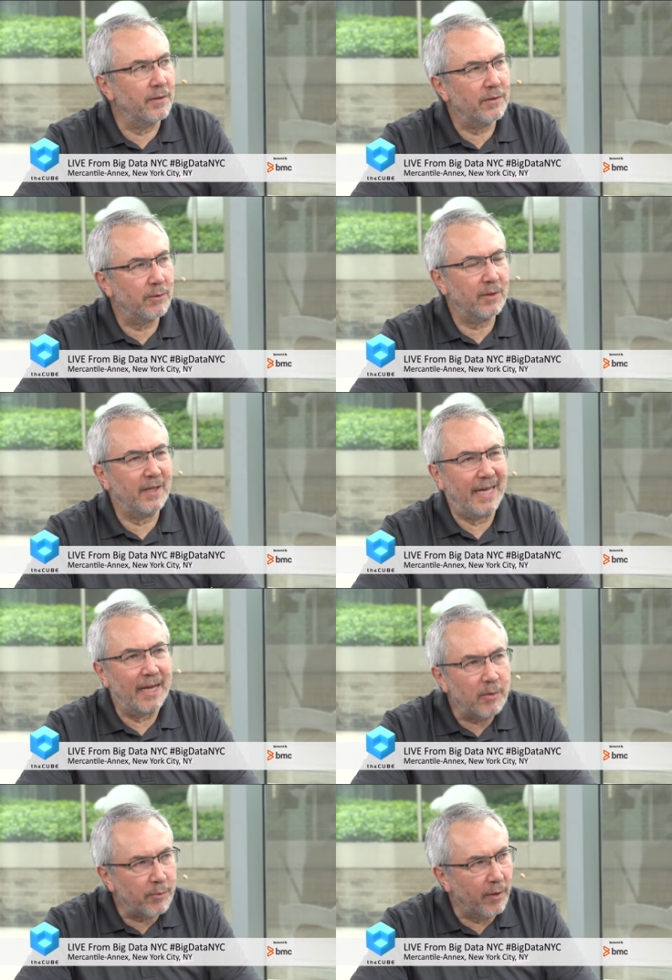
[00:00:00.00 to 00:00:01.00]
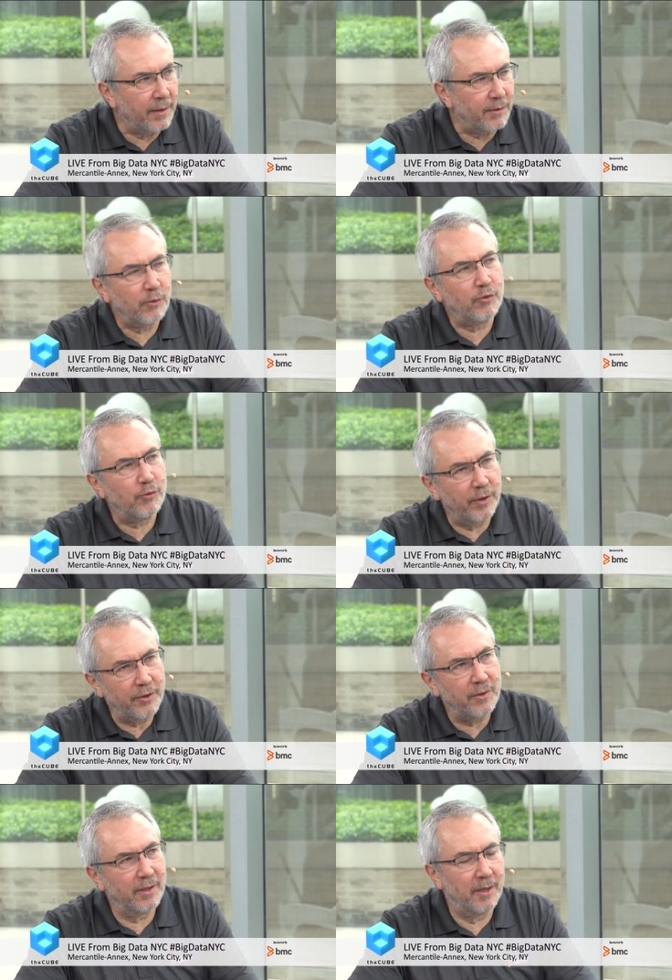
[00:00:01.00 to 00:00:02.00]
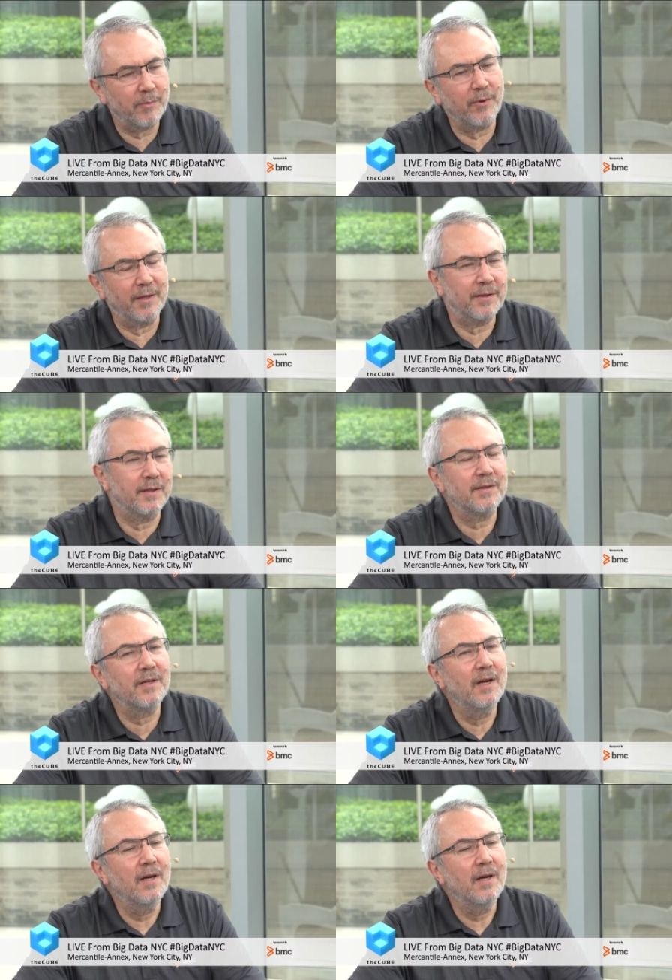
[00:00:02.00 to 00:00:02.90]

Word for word: certainly enterprises or traditional enterprises,